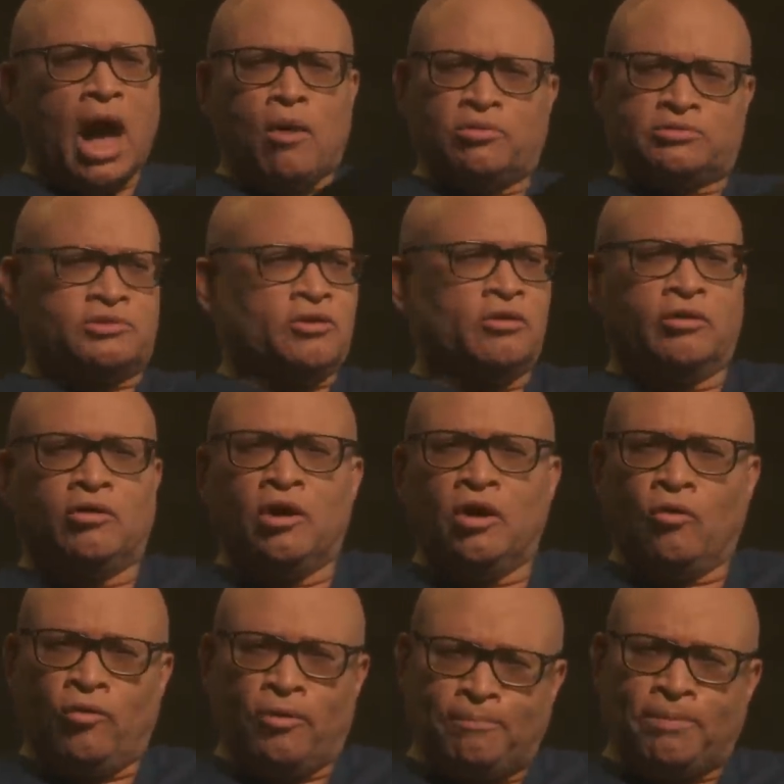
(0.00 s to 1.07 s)
I was gonna
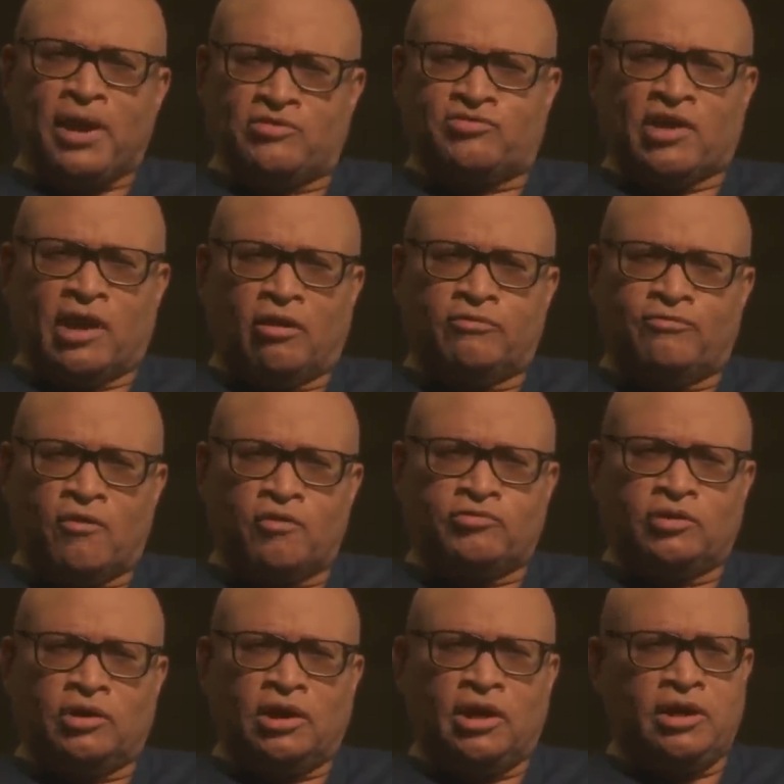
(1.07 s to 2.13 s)
replace that
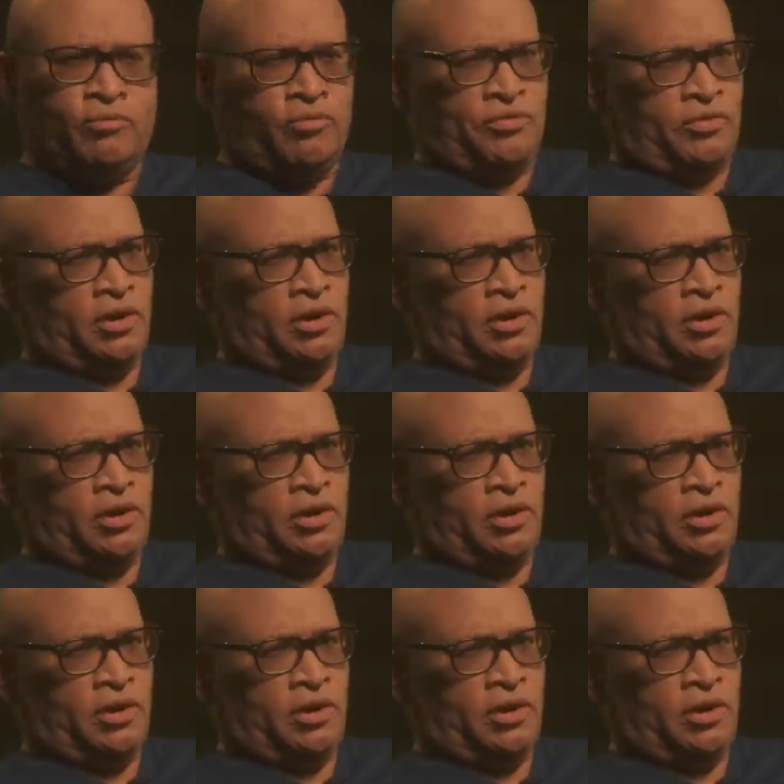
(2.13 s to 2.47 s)
unfortunate lady with